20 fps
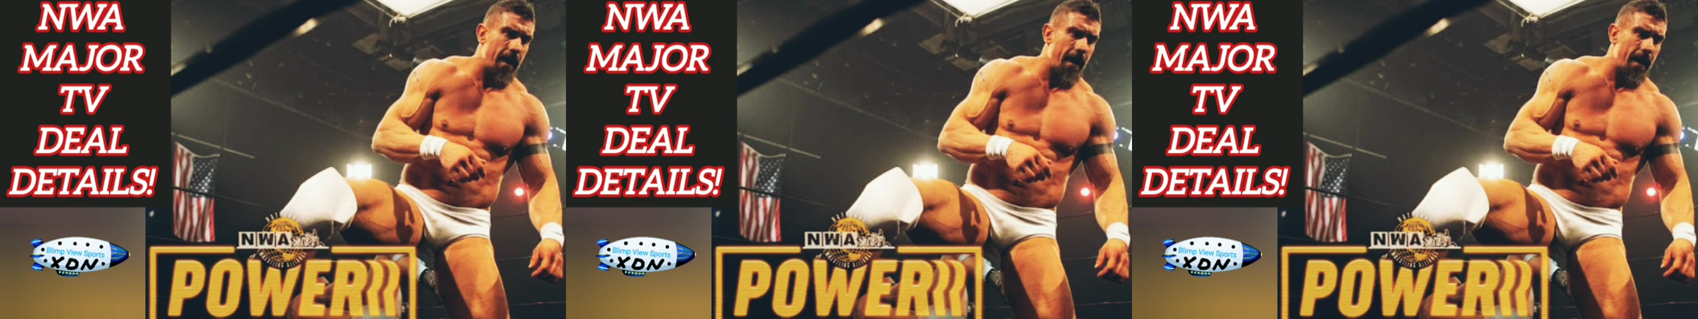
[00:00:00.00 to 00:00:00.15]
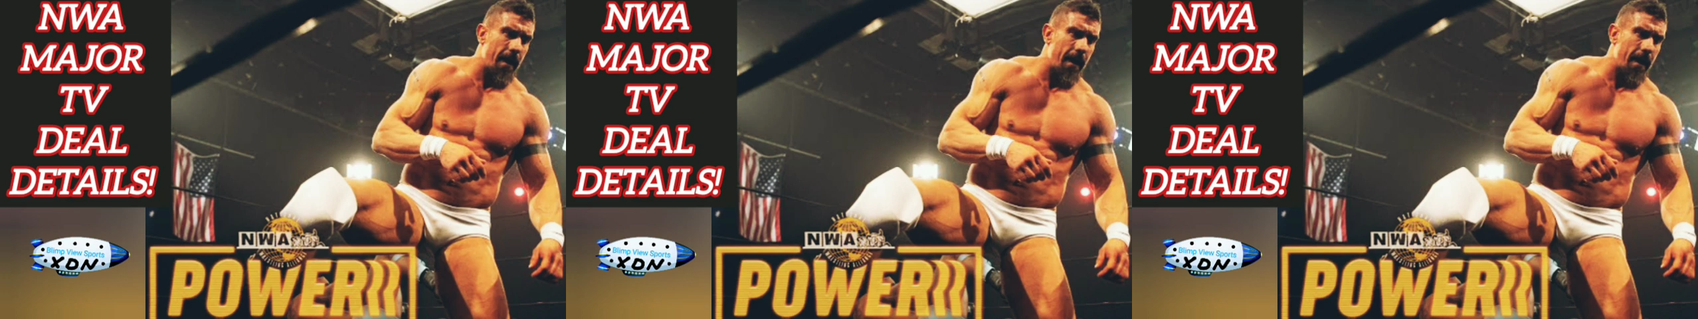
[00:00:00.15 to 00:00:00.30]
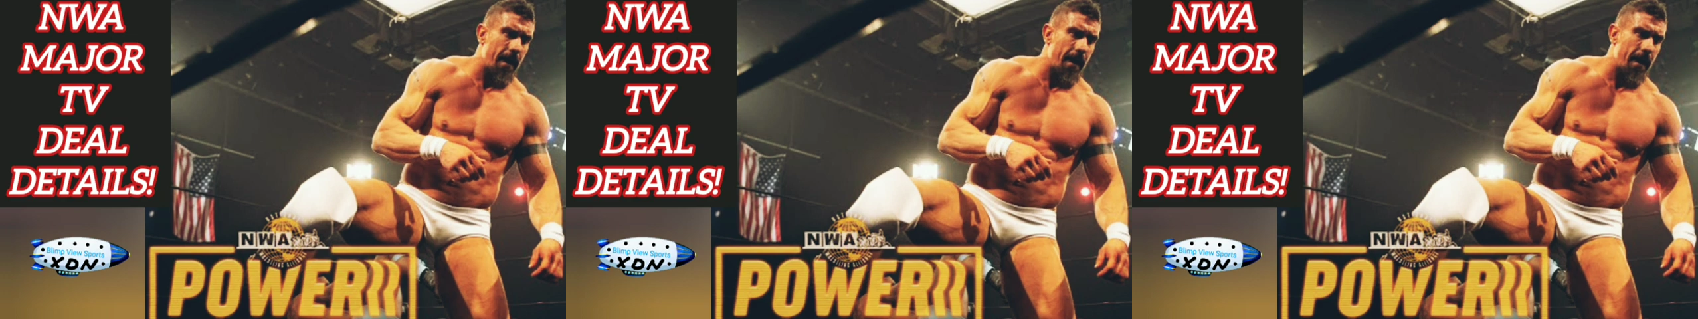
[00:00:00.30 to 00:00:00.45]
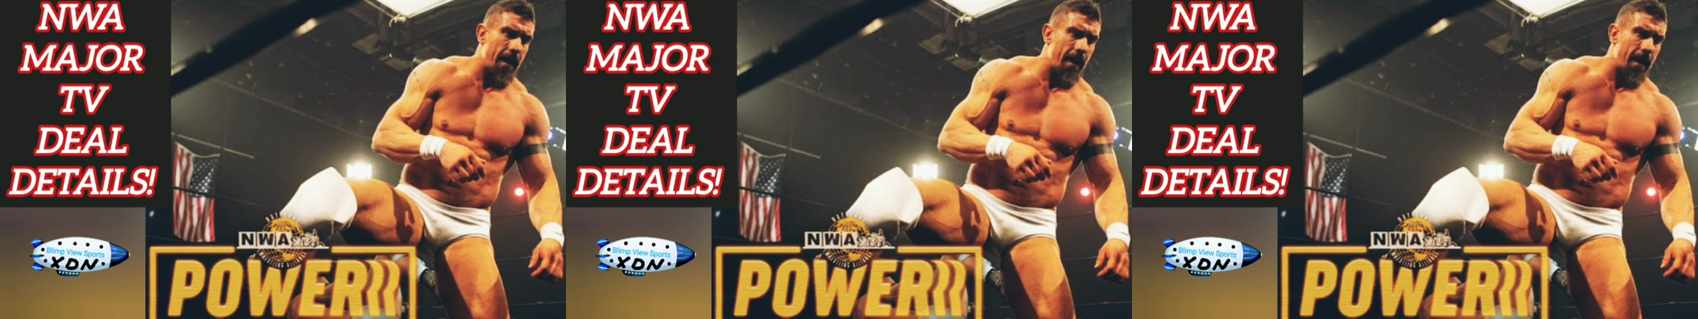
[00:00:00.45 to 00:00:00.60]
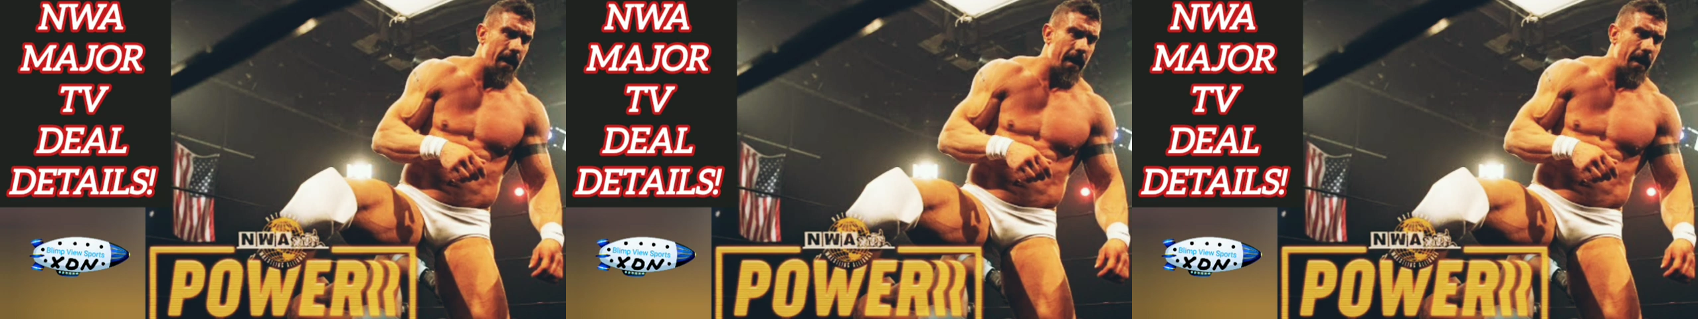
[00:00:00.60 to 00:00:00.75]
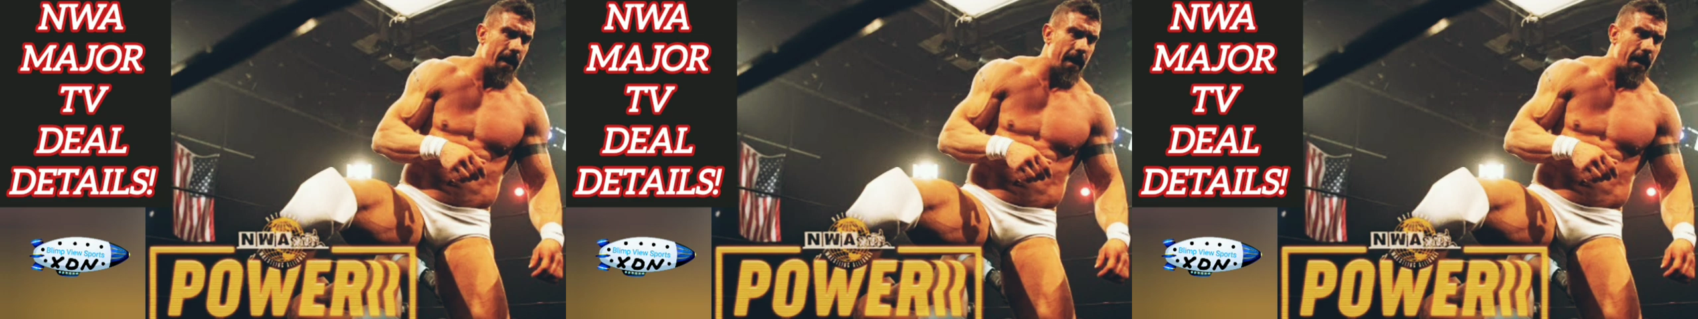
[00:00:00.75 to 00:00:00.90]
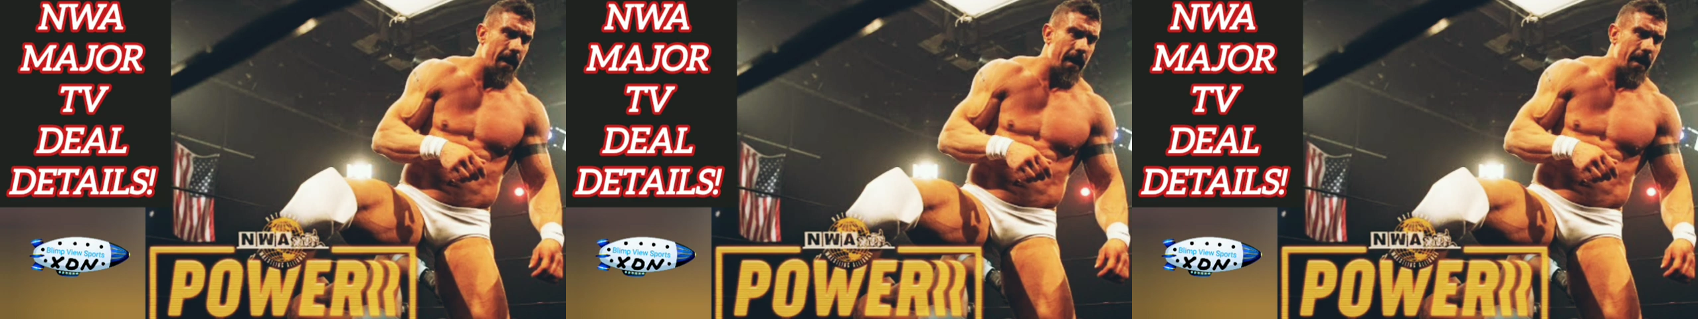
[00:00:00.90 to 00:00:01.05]

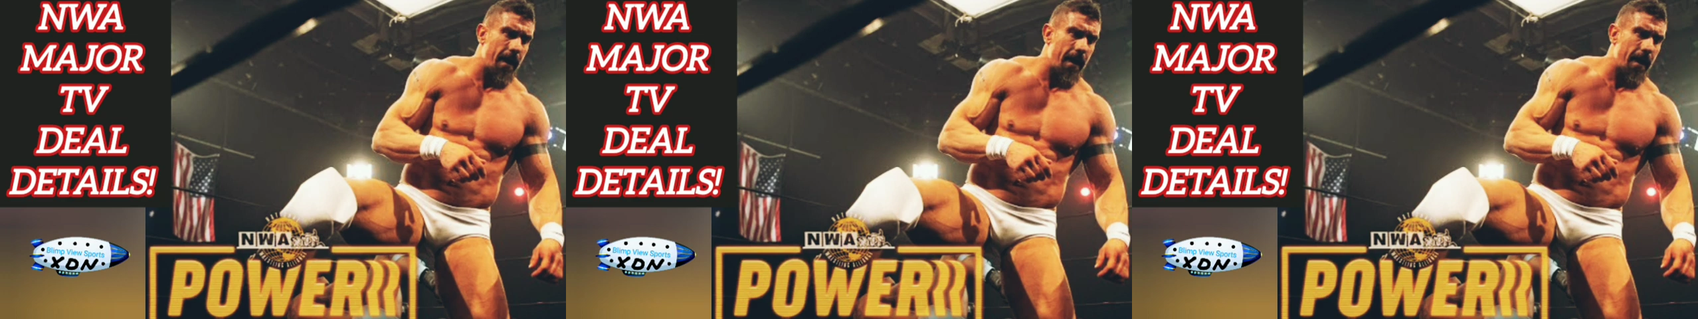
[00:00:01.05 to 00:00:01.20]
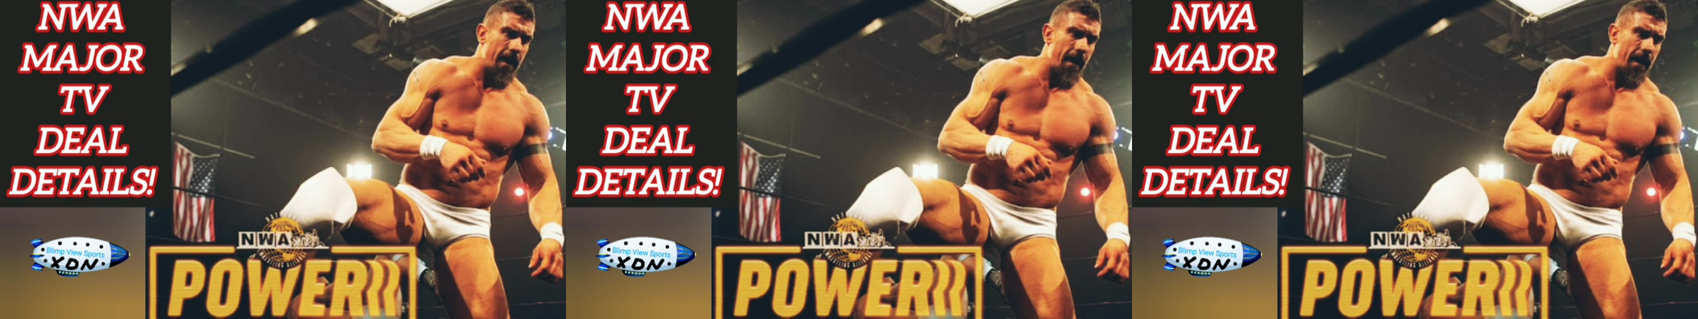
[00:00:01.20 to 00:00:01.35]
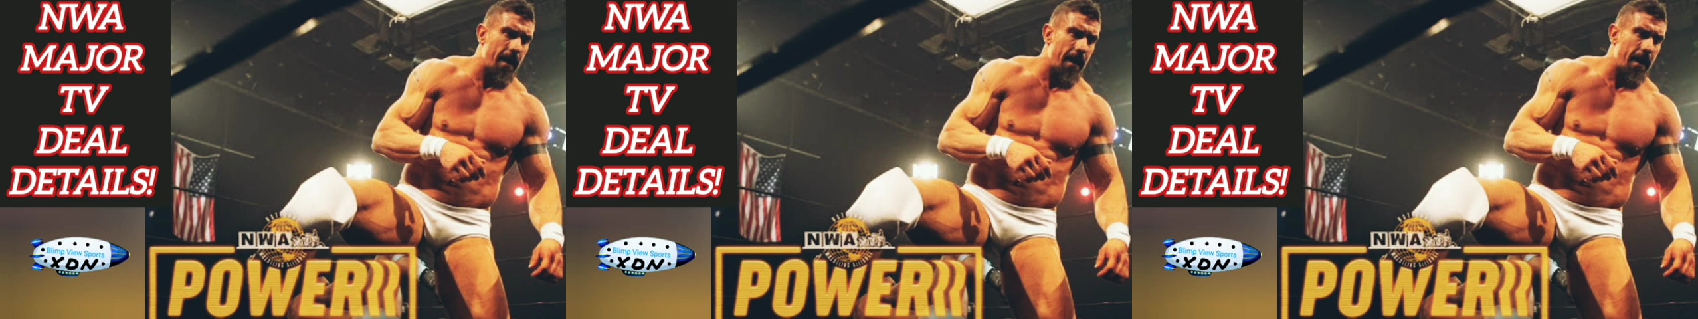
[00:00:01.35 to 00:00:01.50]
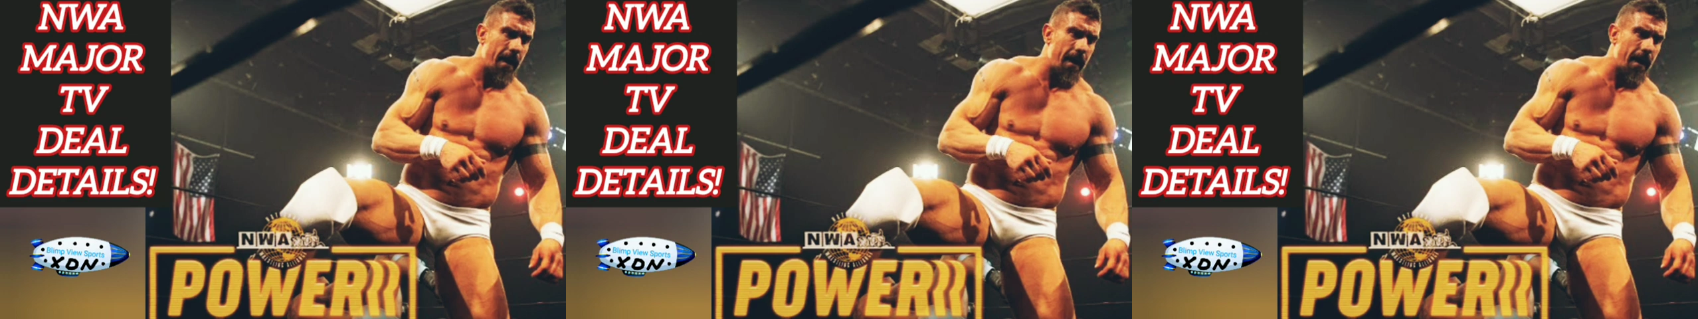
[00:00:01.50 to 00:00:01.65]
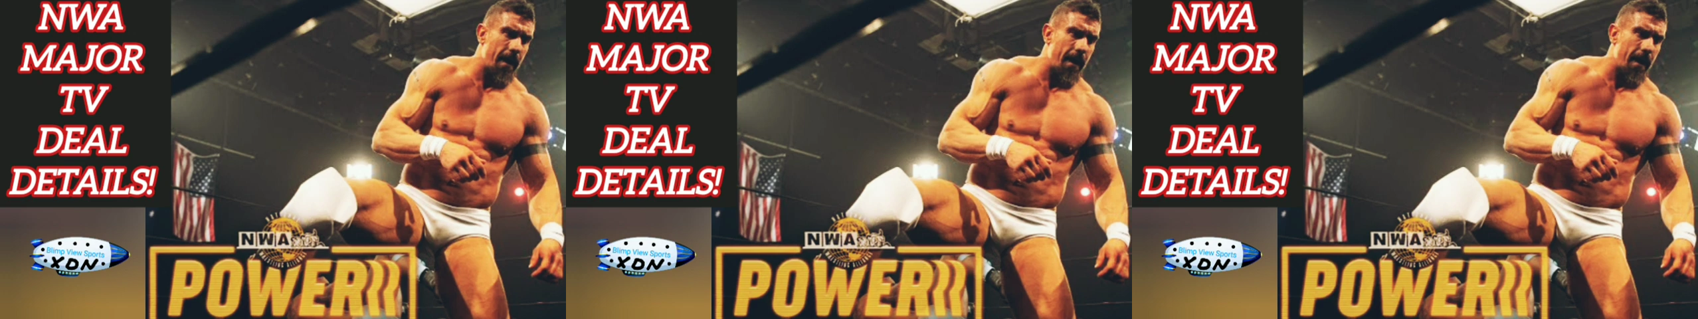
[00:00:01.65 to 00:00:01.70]
[no speech]